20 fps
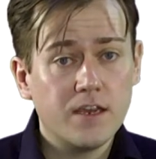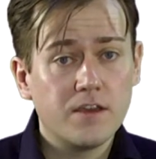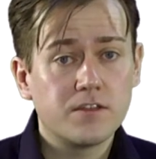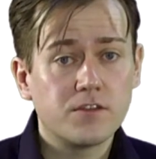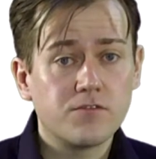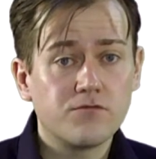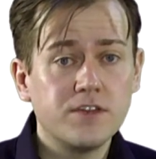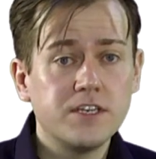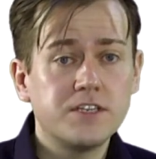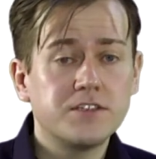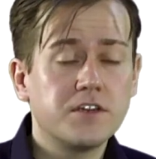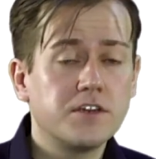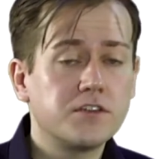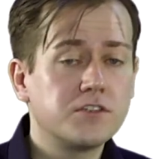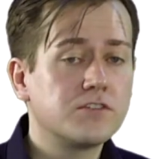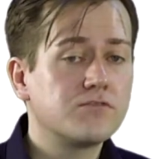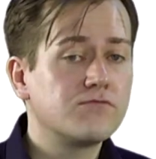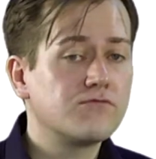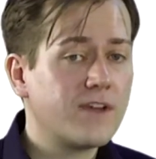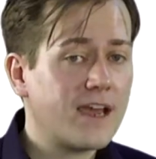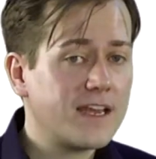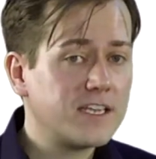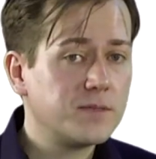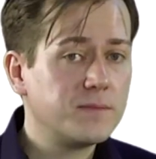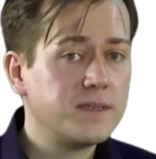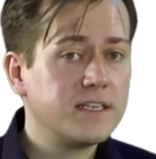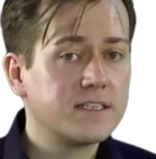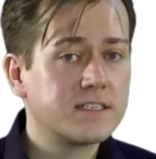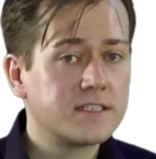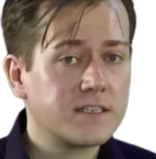the researcher randomly
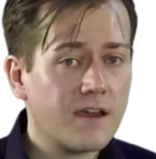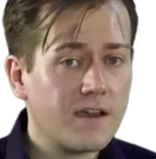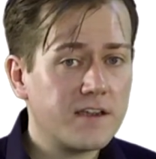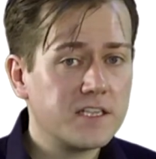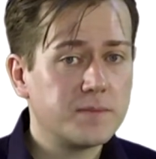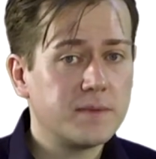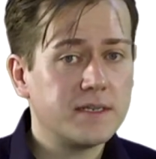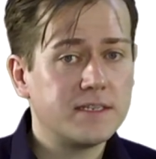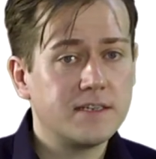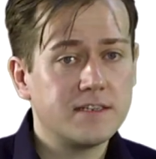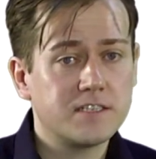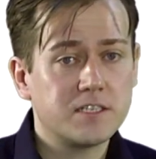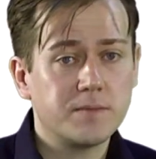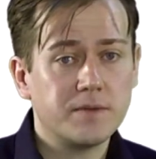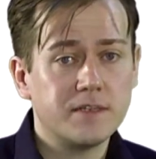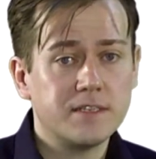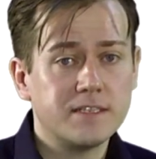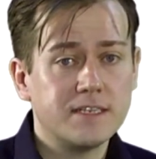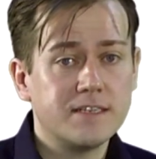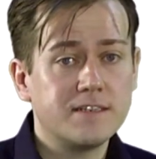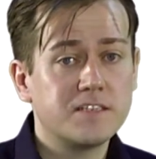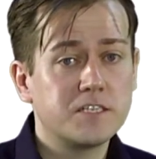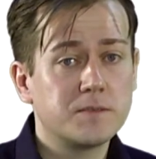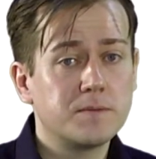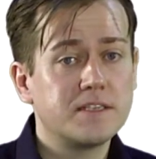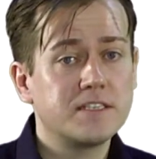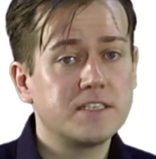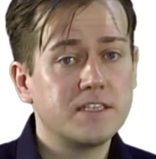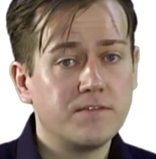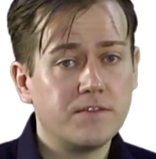assigns participants into
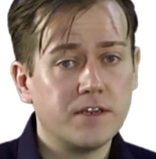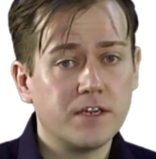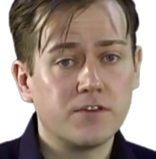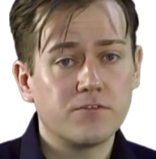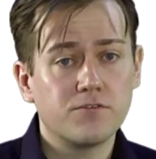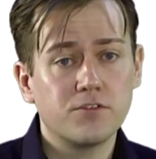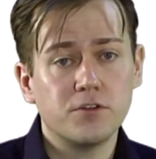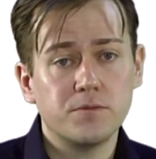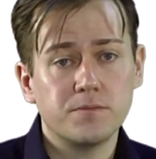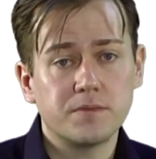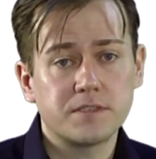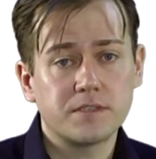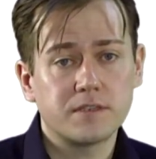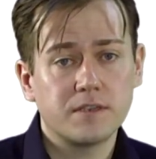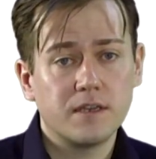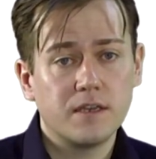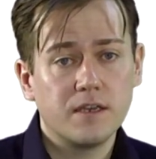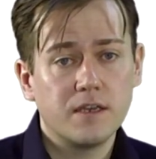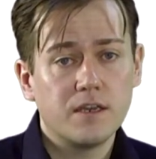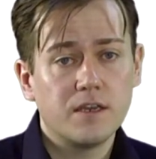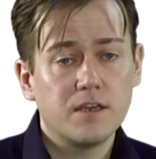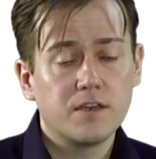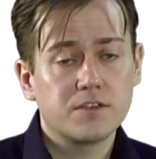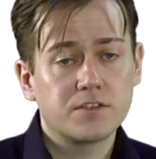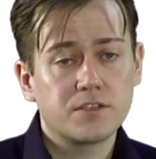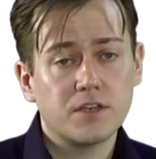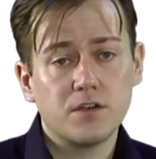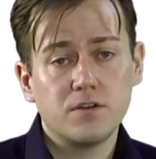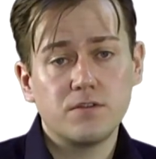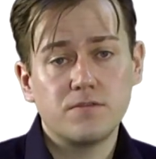specific groups.
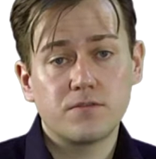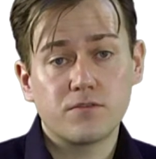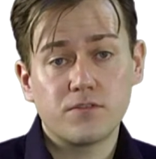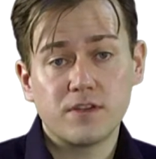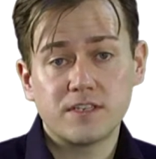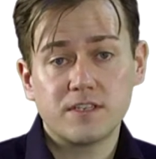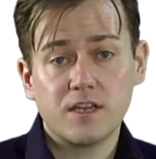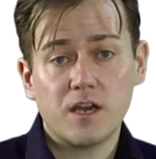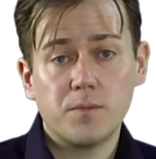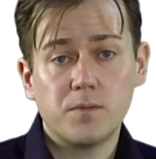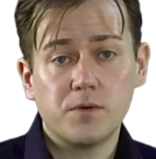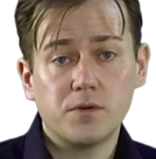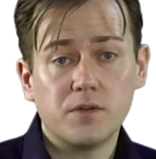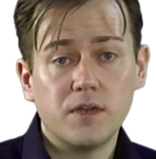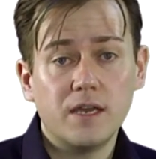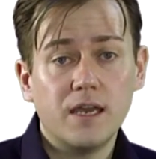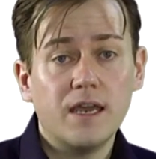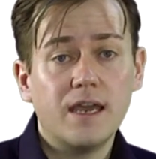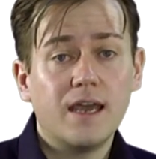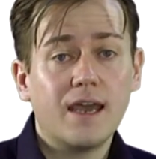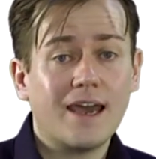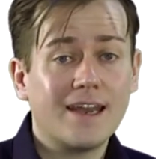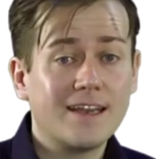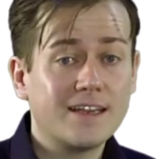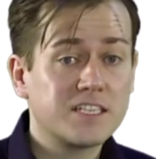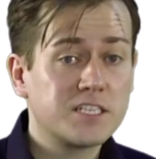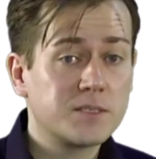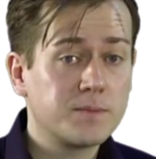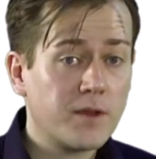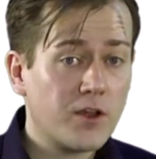So, for example, an
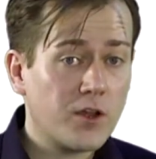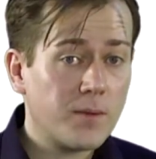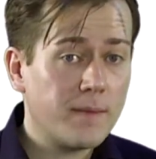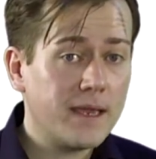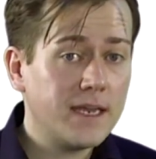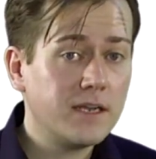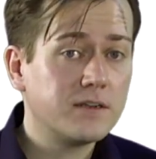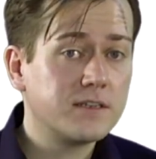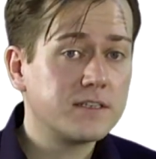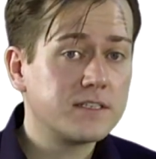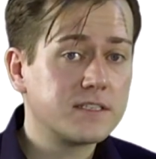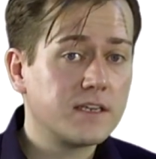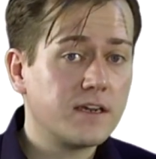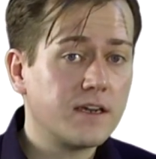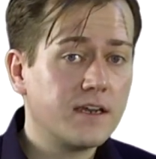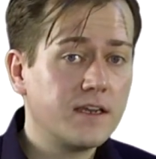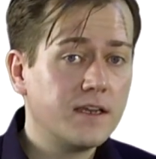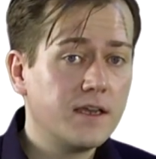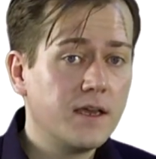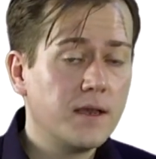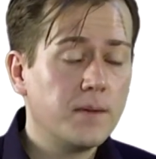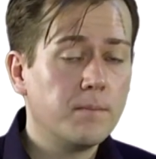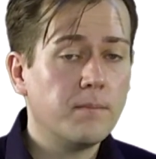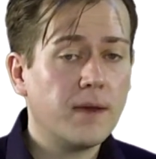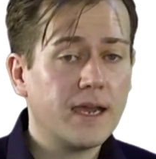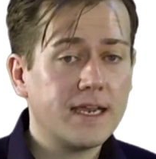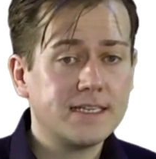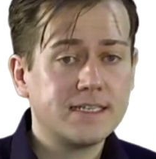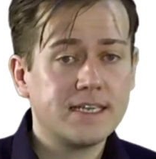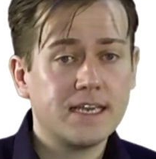experimental design
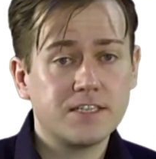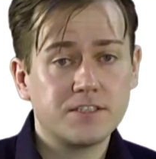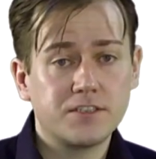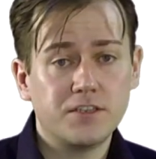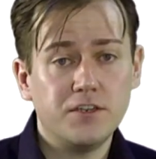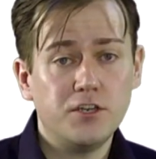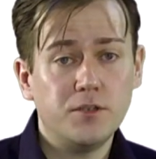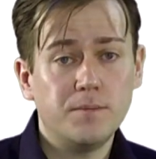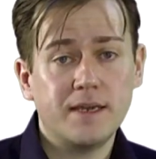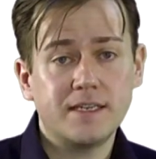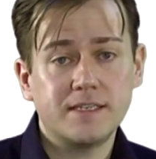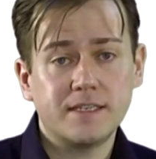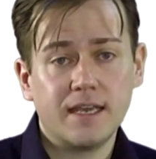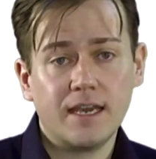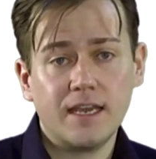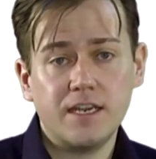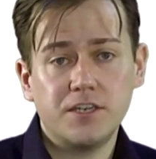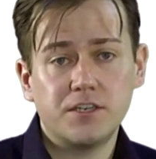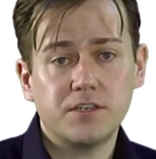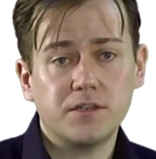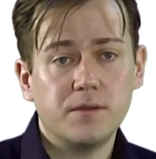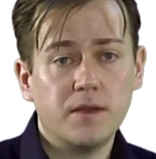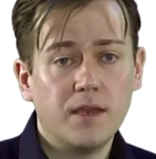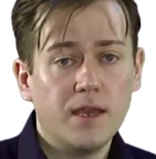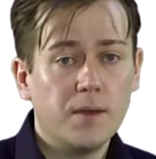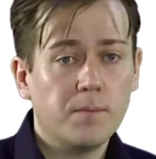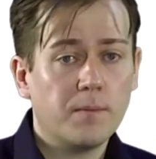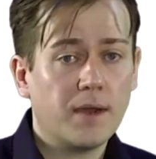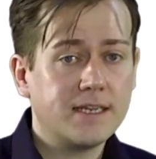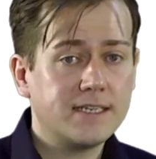might test a new medication
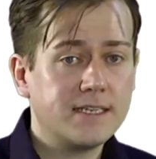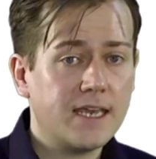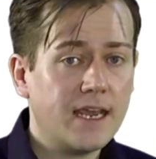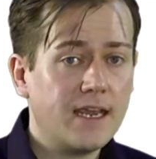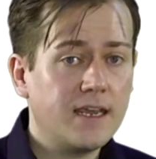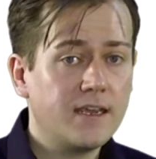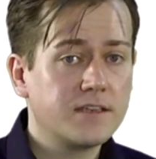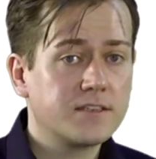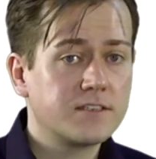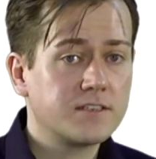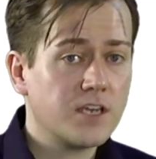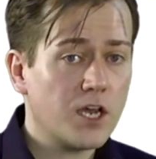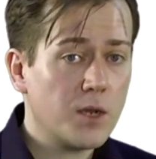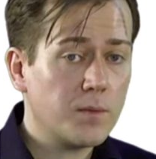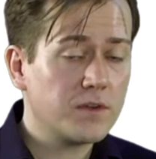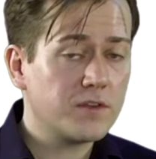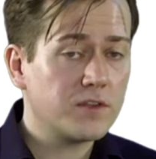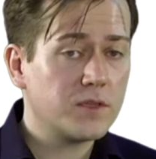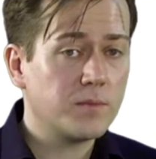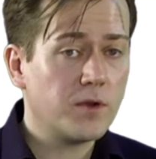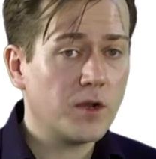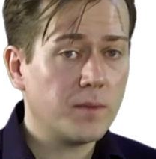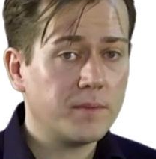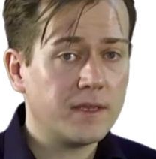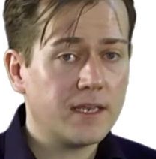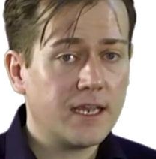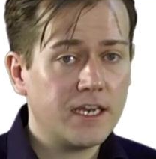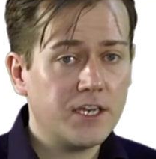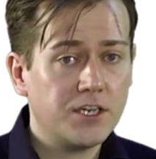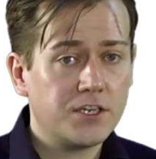by taking a sample of the
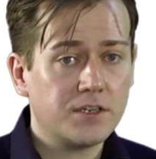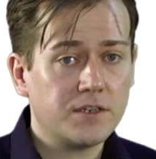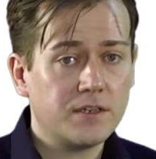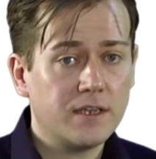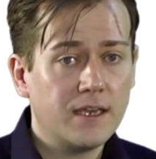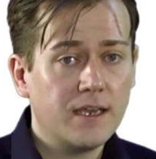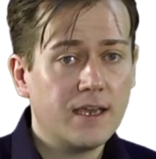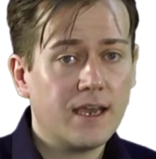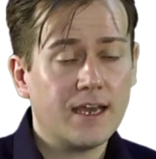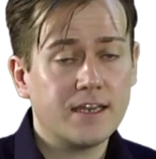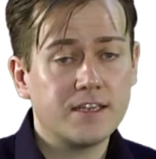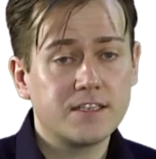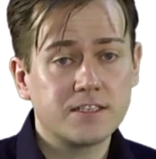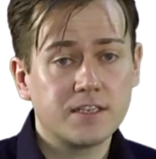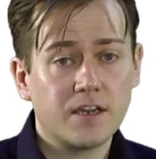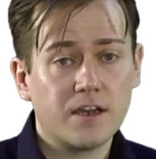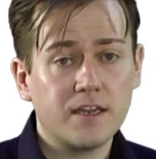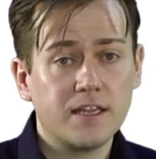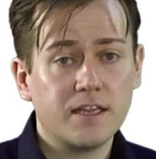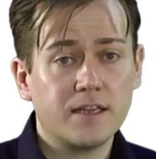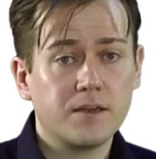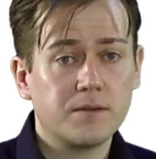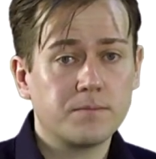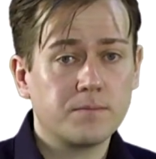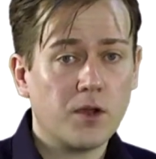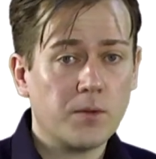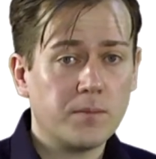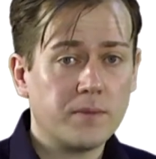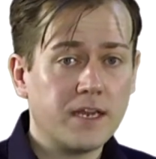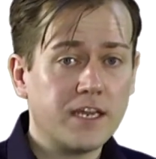population and assigning that
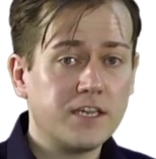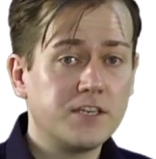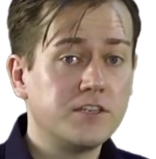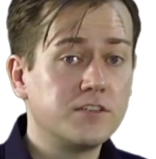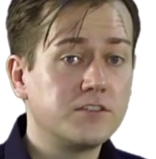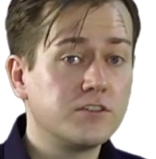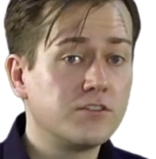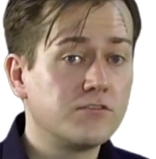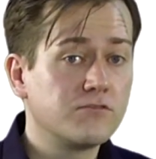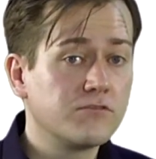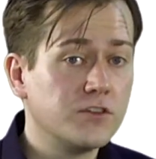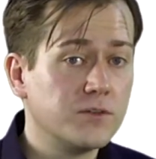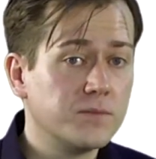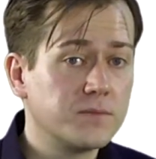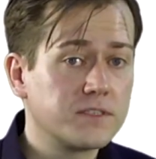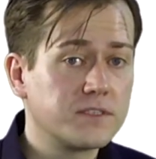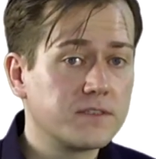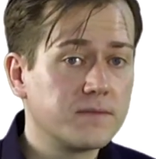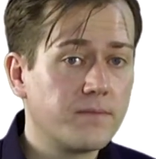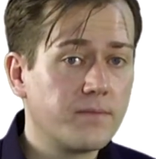population into groups.